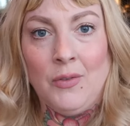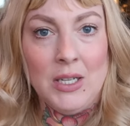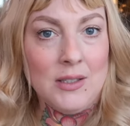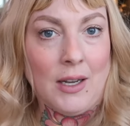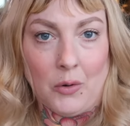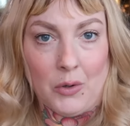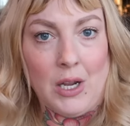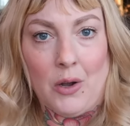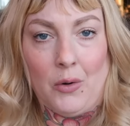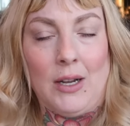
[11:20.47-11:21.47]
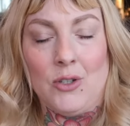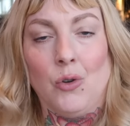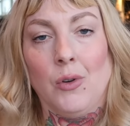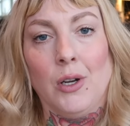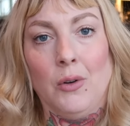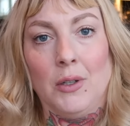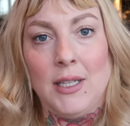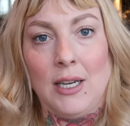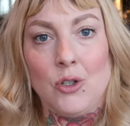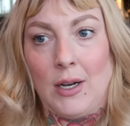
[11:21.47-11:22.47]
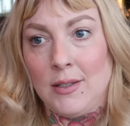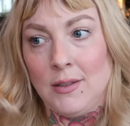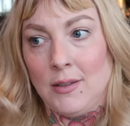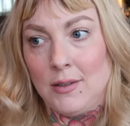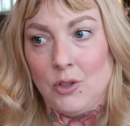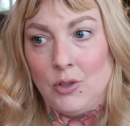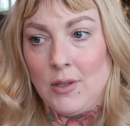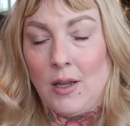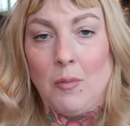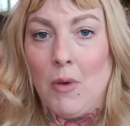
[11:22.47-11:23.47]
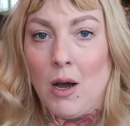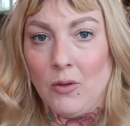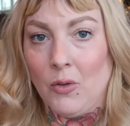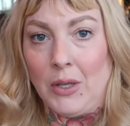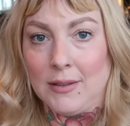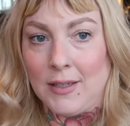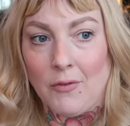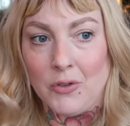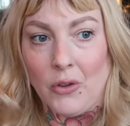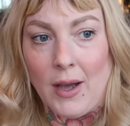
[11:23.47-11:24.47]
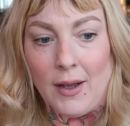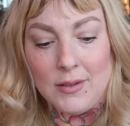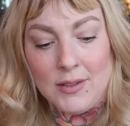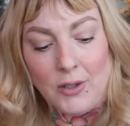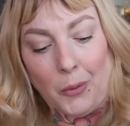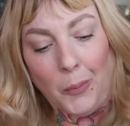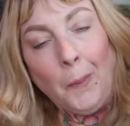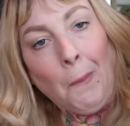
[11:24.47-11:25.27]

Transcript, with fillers: things I already own. As you know, I'll take dresses and just kind of model things after that. So